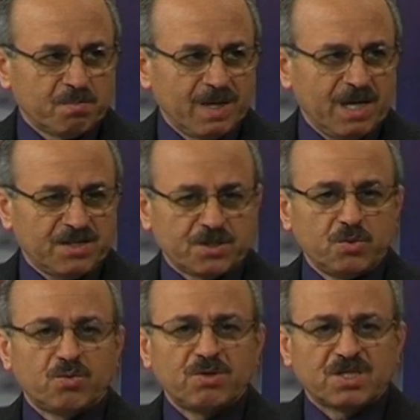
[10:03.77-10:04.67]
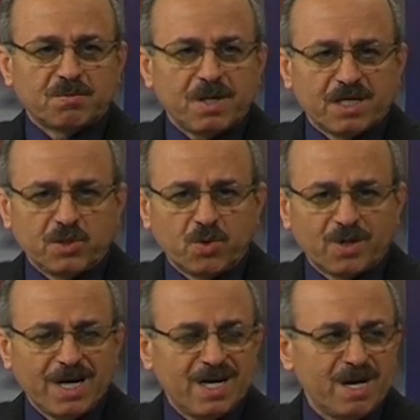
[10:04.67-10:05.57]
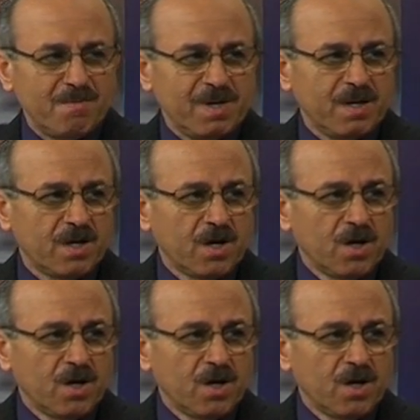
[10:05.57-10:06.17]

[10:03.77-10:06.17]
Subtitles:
blessed, you respect your enemy,